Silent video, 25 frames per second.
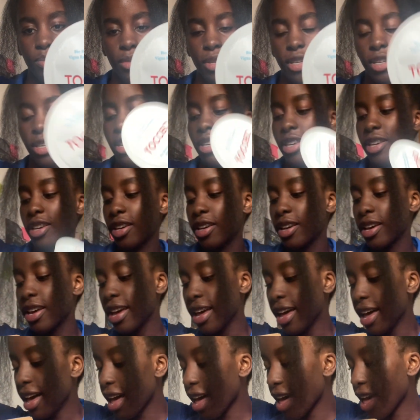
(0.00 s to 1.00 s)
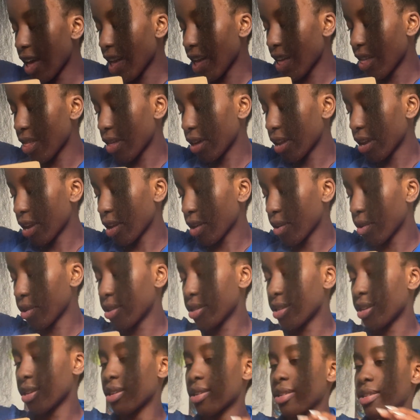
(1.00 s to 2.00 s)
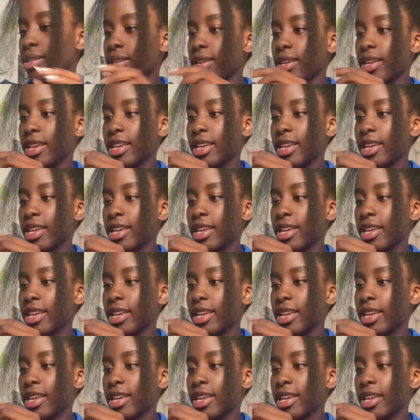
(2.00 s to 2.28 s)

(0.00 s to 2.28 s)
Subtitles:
Cute. And then I got this